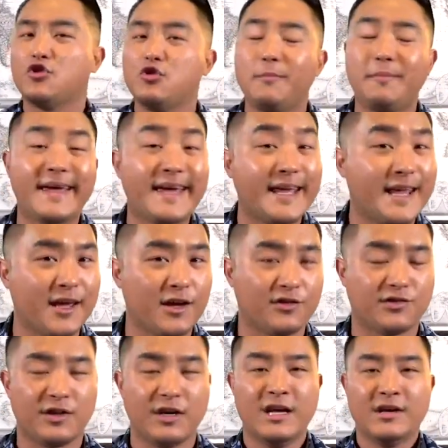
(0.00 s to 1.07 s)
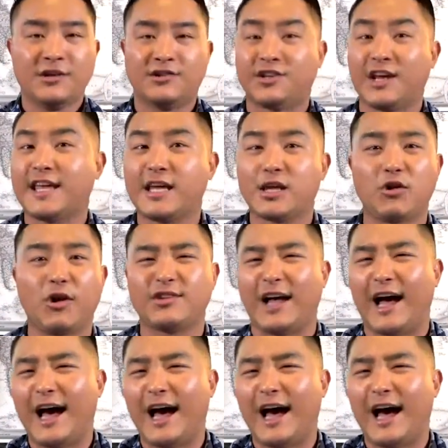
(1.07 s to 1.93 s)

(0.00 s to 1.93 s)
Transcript: new beginnings, second grace.